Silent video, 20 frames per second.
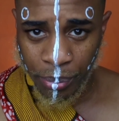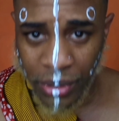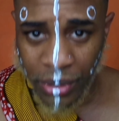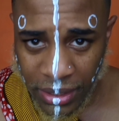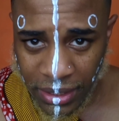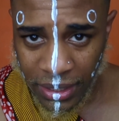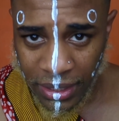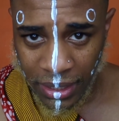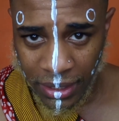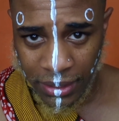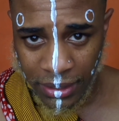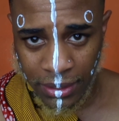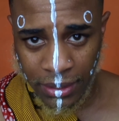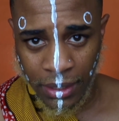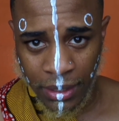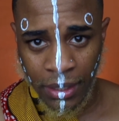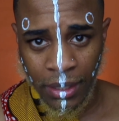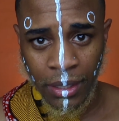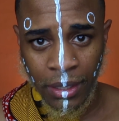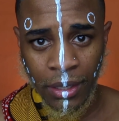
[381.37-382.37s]
princess.
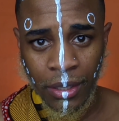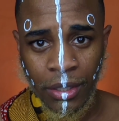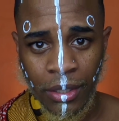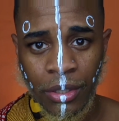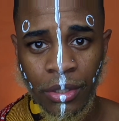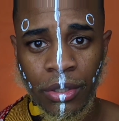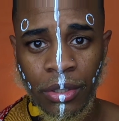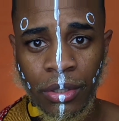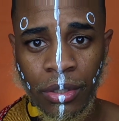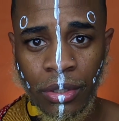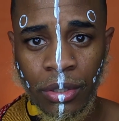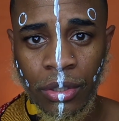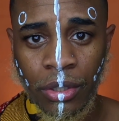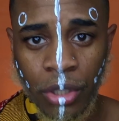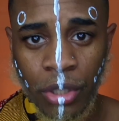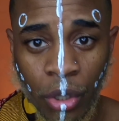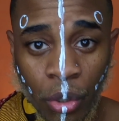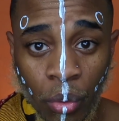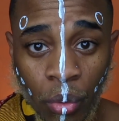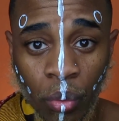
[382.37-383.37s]

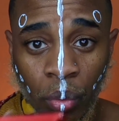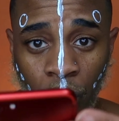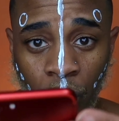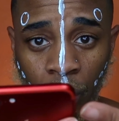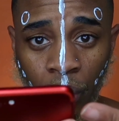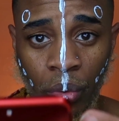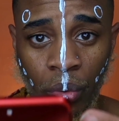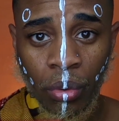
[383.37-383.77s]
You.